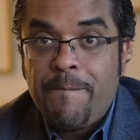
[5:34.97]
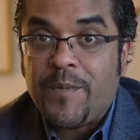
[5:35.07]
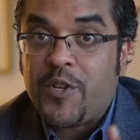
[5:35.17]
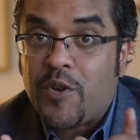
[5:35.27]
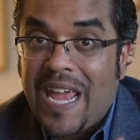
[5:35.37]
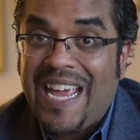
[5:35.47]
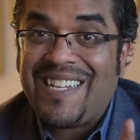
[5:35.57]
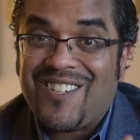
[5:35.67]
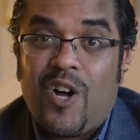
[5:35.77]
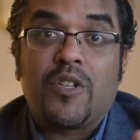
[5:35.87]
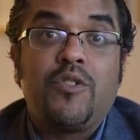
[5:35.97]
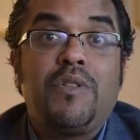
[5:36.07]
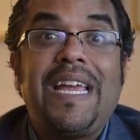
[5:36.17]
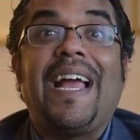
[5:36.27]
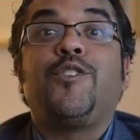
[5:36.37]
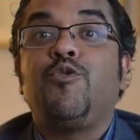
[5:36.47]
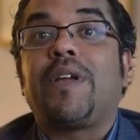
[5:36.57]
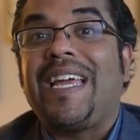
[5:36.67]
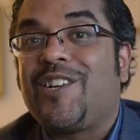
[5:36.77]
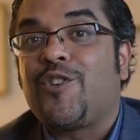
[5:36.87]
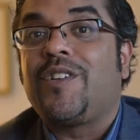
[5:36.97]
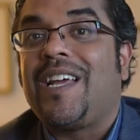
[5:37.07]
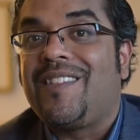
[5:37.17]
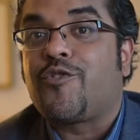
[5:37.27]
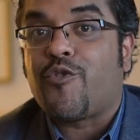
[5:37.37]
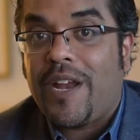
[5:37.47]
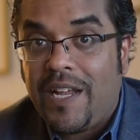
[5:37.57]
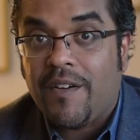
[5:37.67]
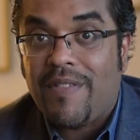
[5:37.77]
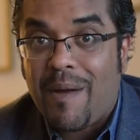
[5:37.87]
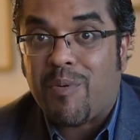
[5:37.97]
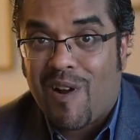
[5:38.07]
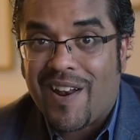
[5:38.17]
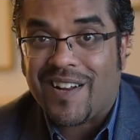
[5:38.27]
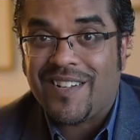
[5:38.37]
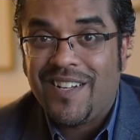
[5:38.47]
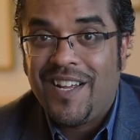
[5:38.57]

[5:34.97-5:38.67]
But you can't talk to the education and the training of that product.